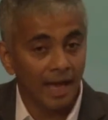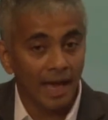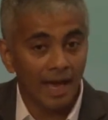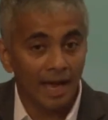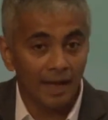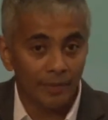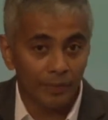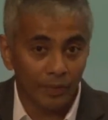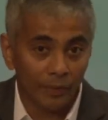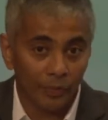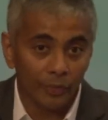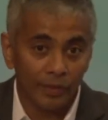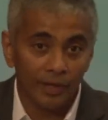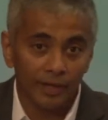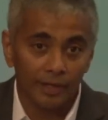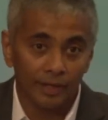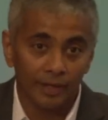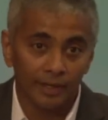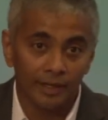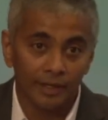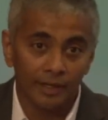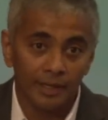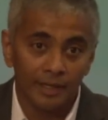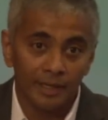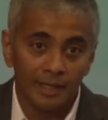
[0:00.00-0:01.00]
And the
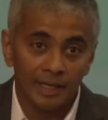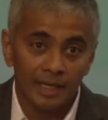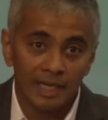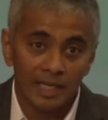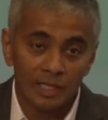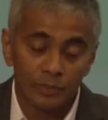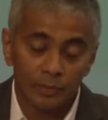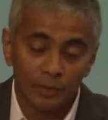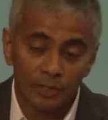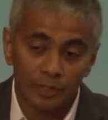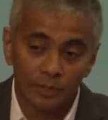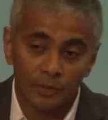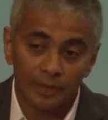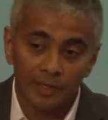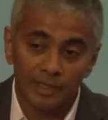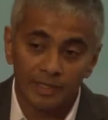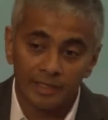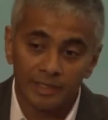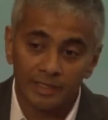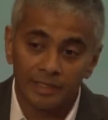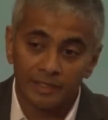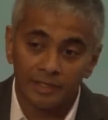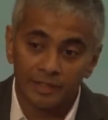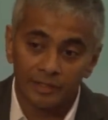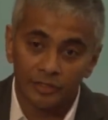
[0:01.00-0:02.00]
third is we're doing
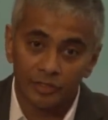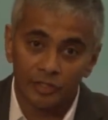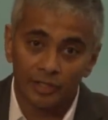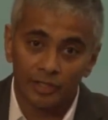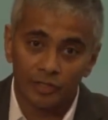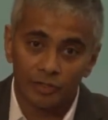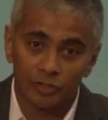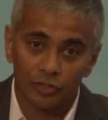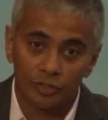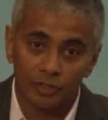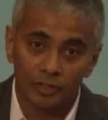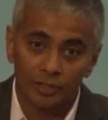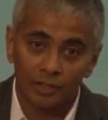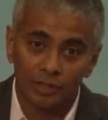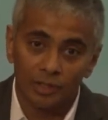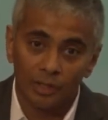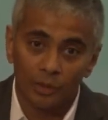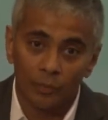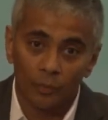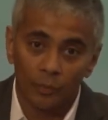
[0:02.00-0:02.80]
it in conjunction